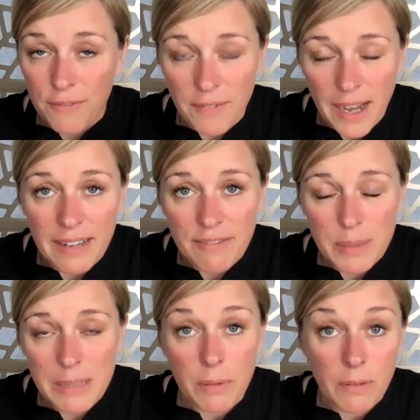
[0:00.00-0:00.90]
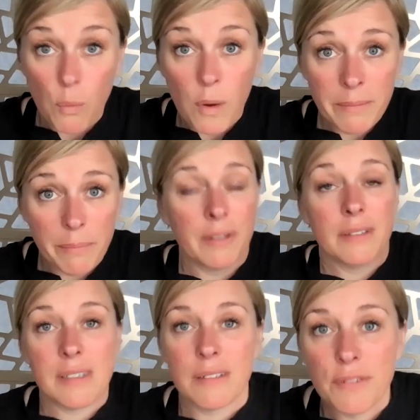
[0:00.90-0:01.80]
5 people, 1
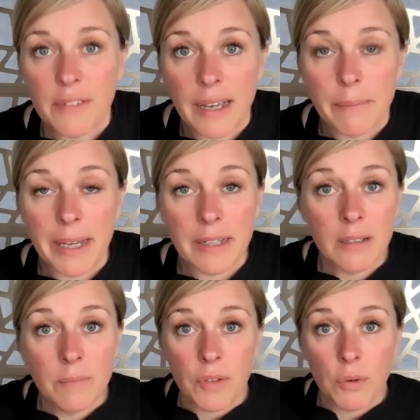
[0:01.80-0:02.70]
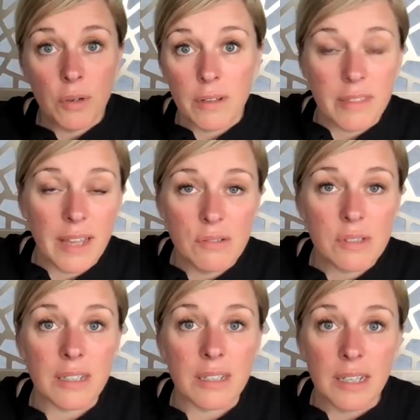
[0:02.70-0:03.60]
person for that matter, or
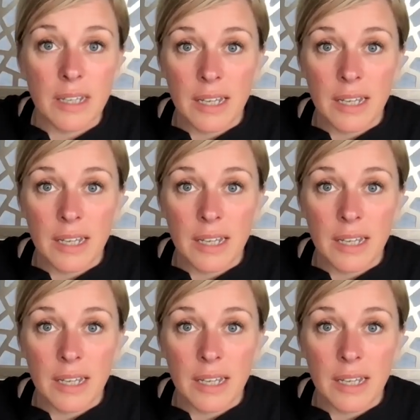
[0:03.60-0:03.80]
1,000.